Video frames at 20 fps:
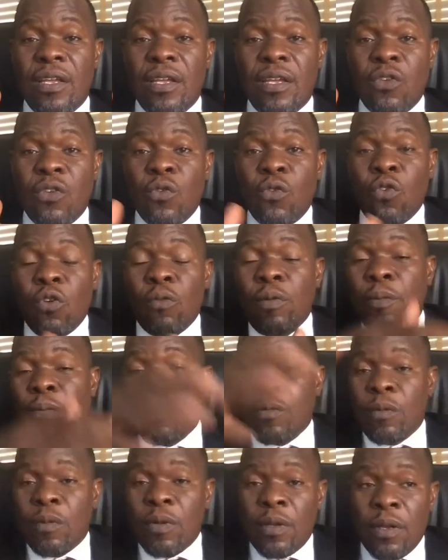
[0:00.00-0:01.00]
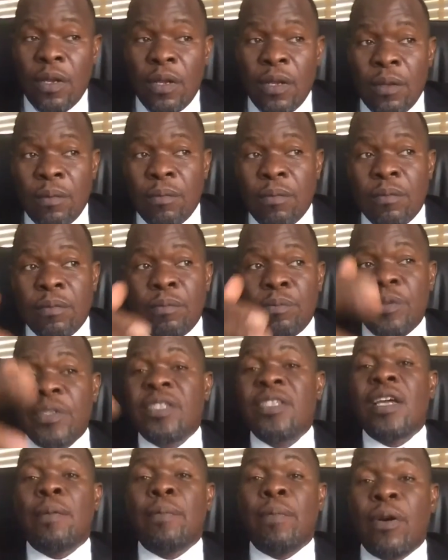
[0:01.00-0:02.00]
You will not be
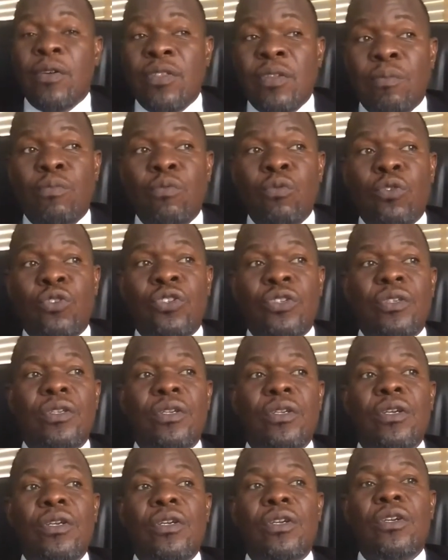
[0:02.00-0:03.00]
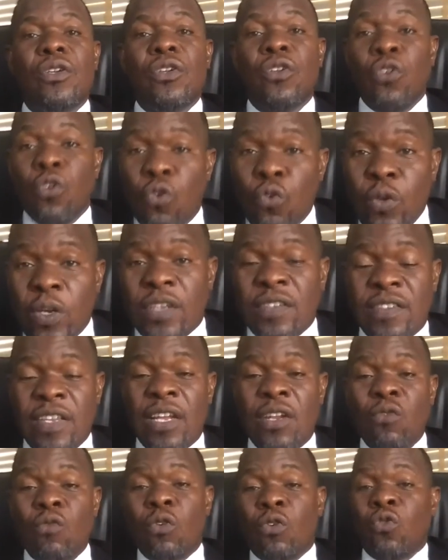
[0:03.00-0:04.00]
beating about the bush. You know
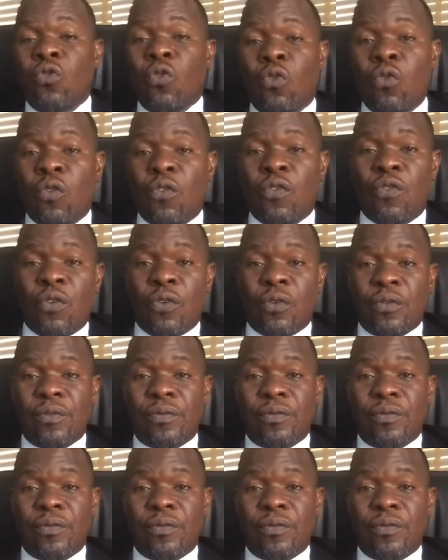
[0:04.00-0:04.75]
exactly what to look for.